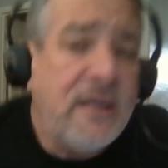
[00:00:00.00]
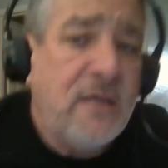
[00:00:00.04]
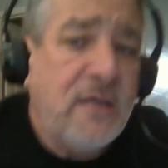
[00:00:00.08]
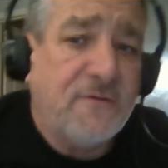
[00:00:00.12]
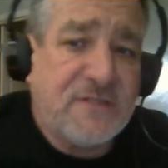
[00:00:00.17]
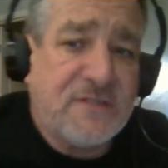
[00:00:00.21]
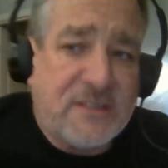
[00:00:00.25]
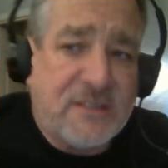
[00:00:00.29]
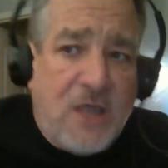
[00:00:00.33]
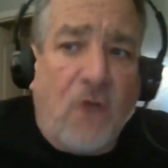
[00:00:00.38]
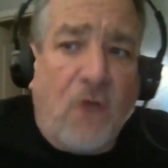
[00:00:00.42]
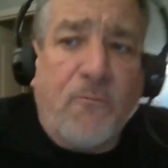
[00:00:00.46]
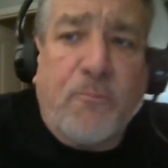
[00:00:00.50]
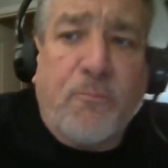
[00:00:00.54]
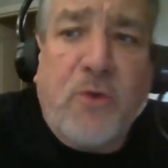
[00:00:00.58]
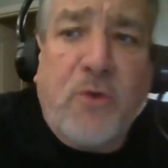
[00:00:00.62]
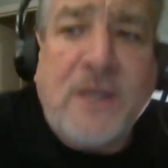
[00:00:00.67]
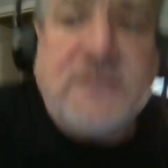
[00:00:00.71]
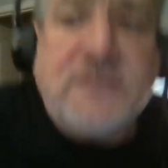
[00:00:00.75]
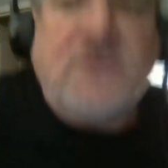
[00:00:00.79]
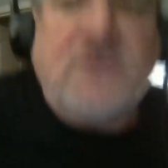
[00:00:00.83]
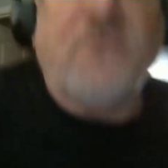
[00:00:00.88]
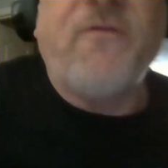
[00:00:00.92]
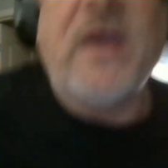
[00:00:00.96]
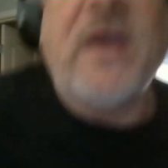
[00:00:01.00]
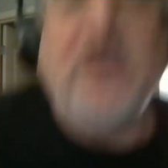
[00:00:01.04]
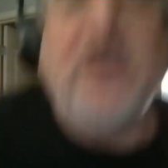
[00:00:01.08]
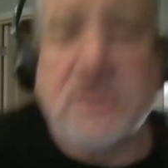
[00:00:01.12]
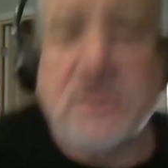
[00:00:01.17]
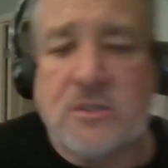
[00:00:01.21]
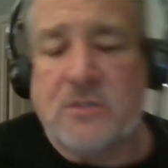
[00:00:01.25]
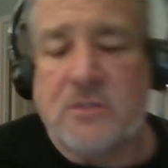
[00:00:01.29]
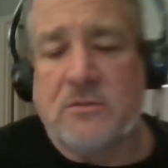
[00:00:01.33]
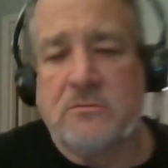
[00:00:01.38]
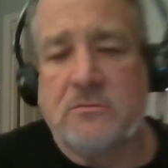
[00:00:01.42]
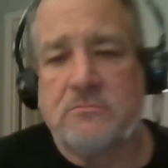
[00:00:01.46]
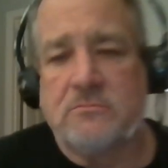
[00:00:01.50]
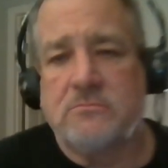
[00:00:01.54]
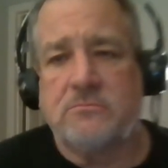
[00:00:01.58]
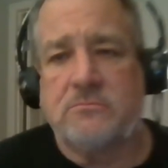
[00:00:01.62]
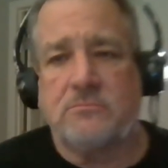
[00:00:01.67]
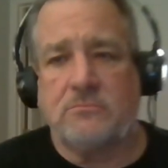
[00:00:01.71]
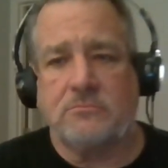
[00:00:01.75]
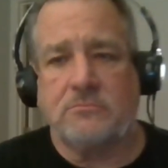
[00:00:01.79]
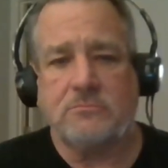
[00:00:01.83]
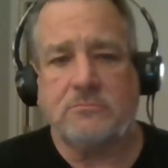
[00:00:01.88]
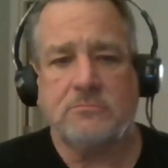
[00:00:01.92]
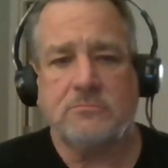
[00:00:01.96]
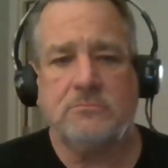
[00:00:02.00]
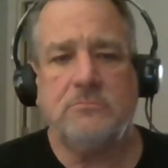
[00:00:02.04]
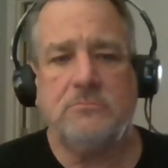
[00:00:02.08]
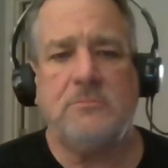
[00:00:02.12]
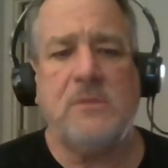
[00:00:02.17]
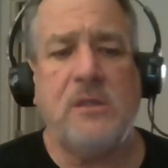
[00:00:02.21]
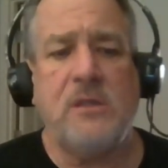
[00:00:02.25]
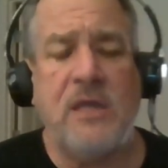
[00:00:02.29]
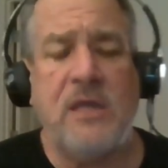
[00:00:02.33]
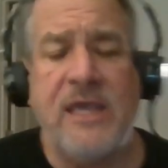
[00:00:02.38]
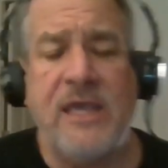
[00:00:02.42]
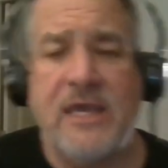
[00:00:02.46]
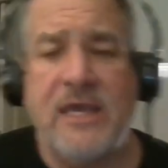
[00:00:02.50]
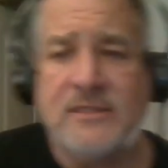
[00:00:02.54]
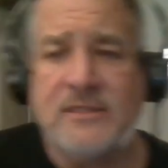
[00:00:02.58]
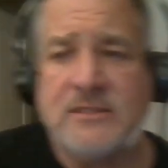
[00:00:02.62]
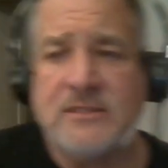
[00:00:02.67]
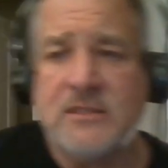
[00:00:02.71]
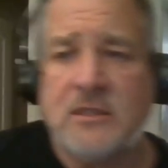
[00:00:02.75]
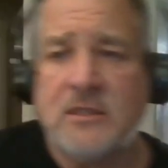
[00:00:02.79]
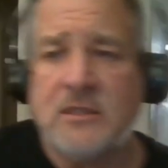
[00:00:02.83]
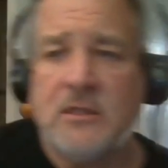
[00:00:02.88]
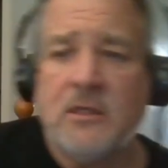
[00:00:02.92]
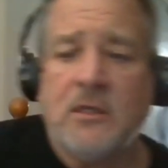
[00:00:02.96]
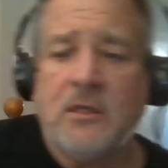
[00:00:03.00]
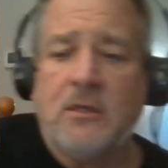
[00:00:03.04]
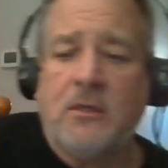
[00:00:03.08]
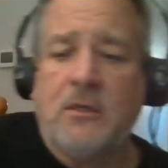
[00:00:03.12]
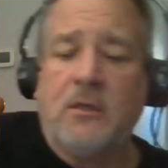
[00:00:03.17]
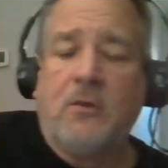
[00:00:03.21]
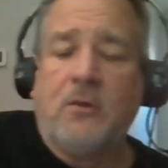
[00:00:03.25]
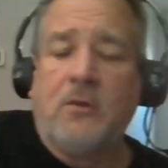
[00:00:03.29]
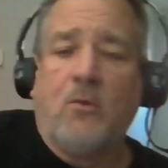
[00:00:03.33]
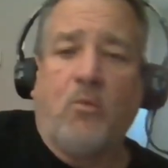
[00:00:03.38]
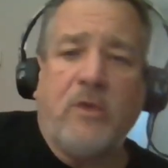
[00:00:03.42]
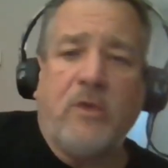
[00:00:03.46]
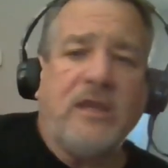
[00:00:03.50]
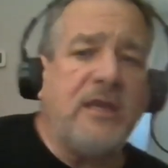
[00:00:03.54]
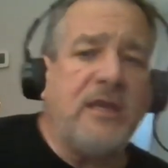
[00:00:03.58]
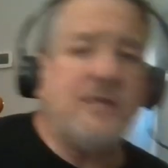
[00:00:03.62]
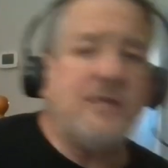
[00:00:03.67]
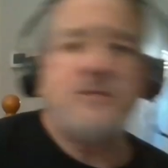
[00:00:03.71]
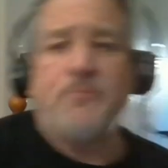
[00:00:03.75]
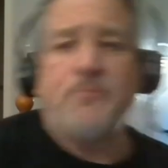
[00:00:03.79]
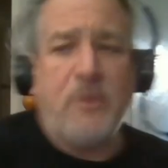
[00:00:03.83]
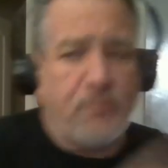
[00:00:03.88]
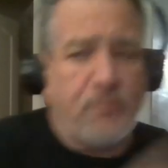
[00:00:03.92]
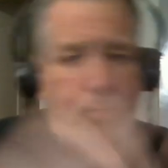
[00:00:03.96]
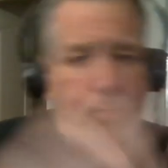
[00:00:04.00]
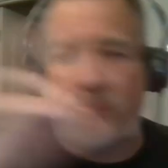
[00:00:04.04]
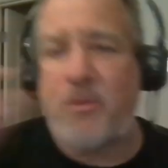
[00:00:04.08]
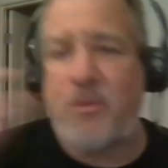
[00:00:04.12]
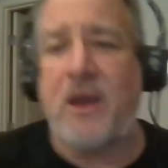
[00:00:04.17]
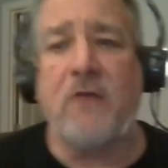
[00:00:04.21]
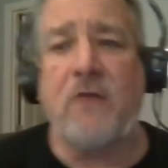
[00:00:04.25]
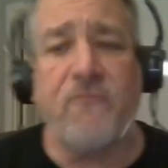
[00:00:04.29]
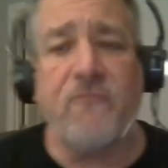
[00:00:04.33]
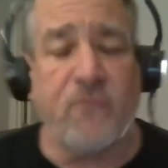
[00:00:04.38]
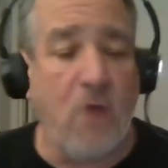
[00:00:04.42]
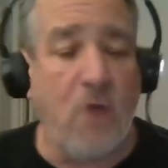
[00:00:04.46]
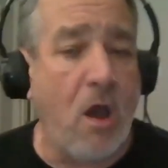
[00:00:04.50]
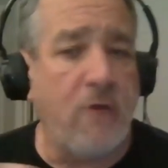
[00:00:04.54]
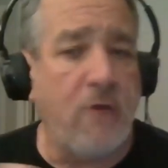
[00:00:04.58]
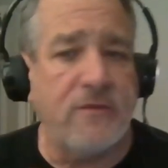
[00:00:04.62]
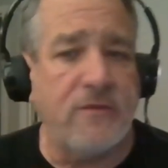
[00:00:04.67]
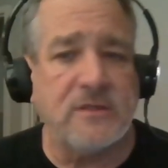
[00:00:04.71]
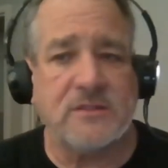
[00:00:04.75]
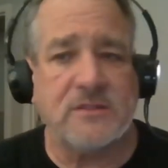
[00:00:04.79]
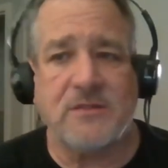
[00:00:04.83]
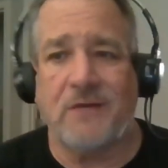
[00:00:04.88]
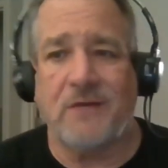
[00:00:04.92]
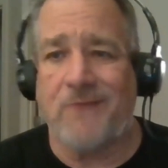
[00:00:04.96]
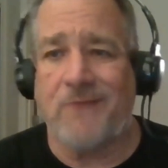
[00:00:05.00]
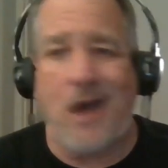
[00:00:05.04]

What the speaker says: of self-preservation is, we need to be prepared for all this stuff.